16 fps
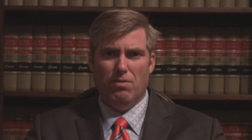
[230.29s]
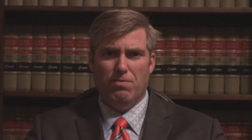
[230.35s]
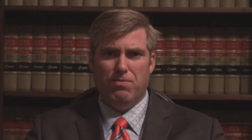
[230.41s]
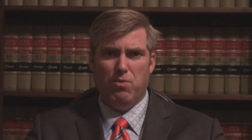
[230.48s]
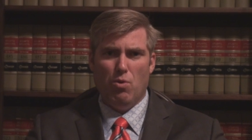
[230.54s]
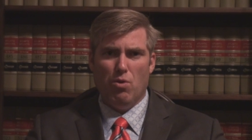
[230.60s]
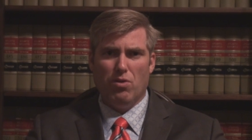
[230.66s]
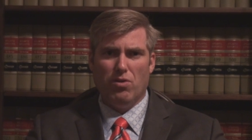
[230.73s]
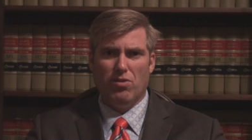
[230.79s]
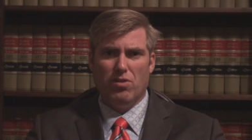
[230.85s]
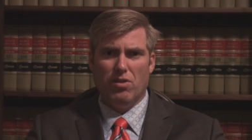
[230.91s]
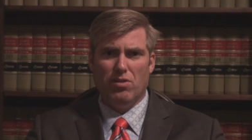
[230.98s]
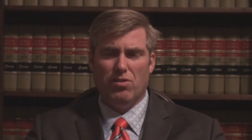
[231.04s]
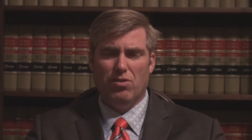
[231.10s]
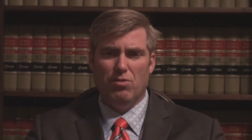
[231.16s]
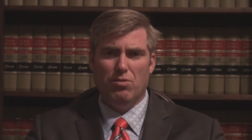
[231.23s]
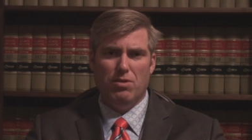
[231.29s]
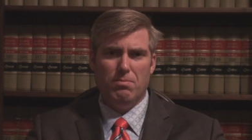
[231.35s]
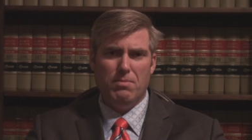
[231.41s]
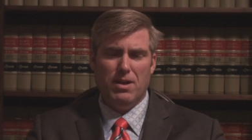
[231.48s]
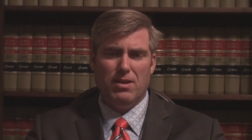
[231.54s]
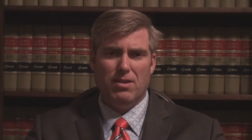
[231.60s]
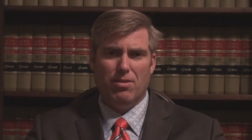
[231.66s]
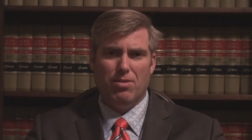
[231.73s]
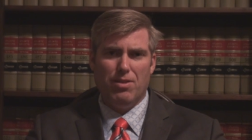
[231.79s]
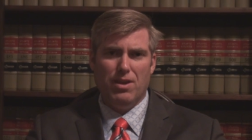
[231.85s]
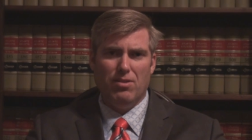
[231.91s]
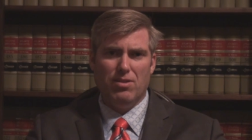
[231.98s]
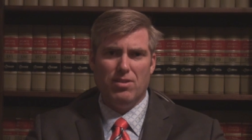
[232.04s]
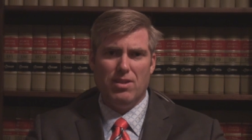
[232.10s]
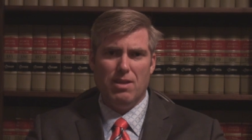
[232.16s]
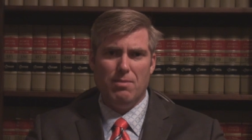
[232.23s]
forced to admit to
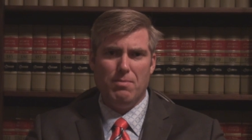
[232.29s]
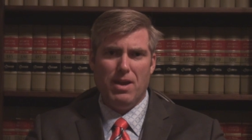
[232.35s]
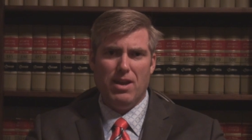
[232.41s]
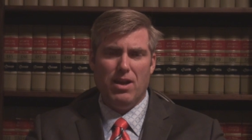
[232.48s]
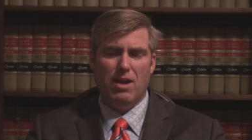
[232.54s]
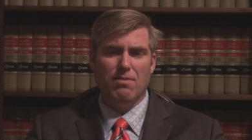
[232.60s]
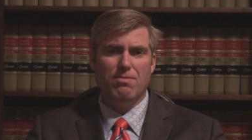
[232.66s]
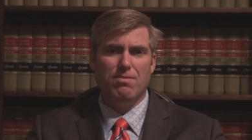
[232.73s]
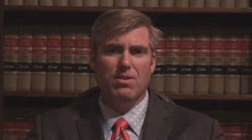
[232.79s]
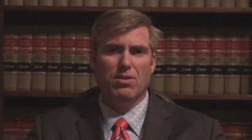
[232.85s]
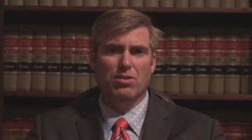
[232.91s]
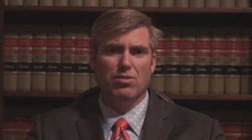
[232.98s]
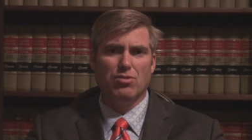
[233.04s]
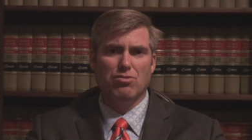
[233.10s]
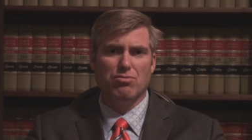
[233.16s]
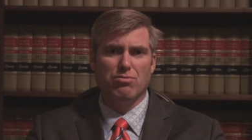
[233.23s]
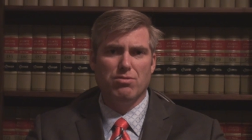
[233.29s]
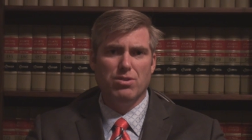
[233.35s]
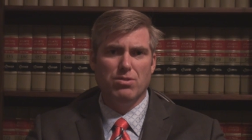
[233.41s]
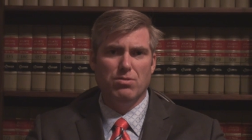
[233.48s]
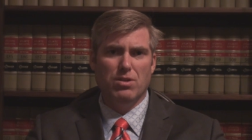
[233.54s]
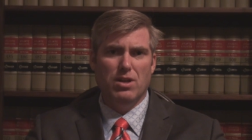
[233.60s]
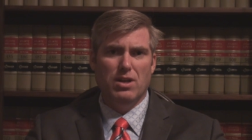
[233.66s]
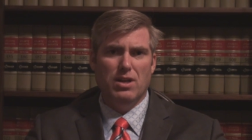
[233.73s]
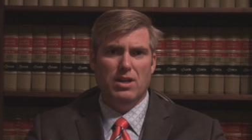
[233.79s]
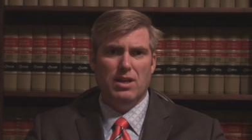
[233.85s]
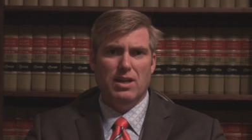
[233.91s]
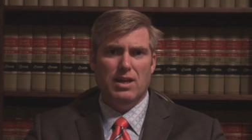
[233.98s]
things that they may not feel are true.